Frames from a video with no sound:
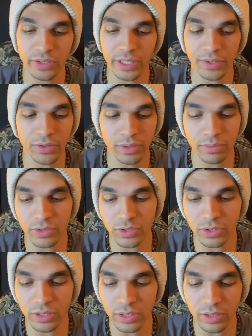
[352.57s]
the outcome
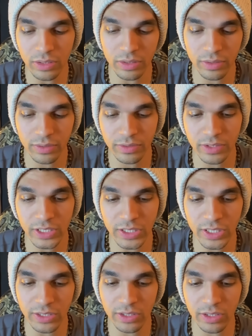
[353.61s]
is the
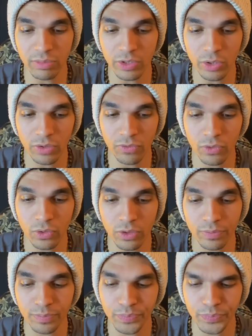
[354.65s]
success that you've been looking
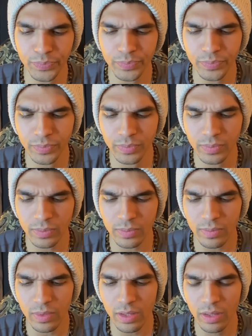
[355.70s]
for.
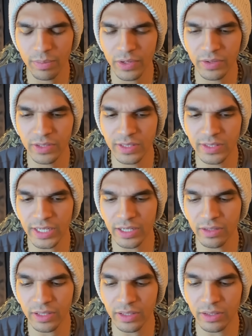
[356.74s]
I'm hearing
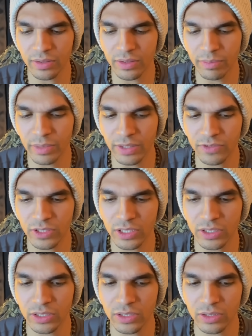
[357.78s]
desire, like the
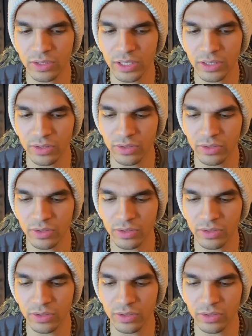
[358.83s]
manifestation, like